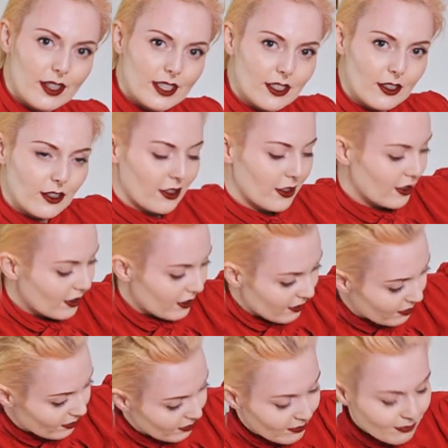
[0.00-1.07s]
the skirt
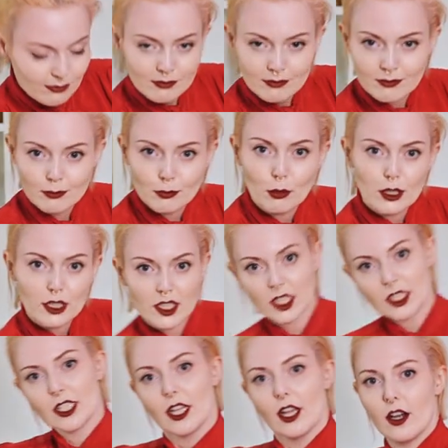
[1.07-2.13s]
because
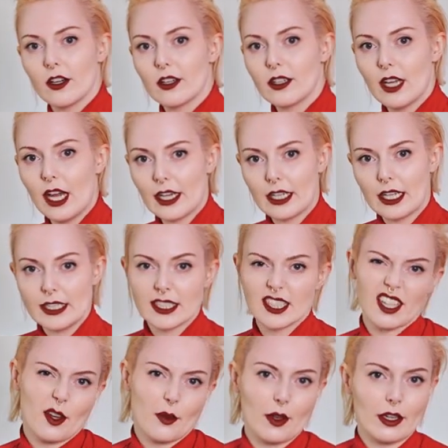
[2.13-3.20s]
it's long and nice,
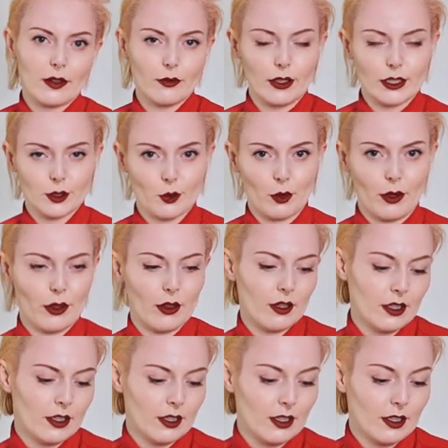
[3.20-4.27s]
and I think it fits with
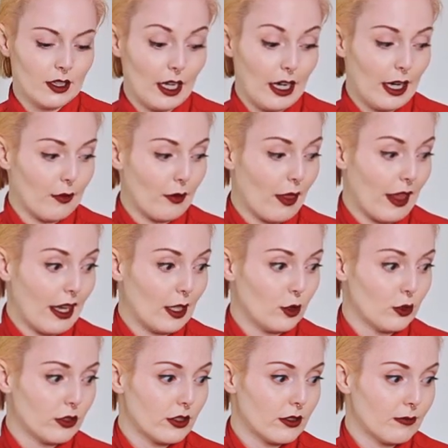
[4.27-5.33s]
everything
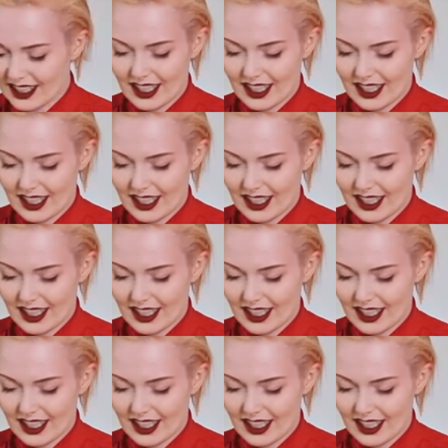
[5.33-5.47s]
else.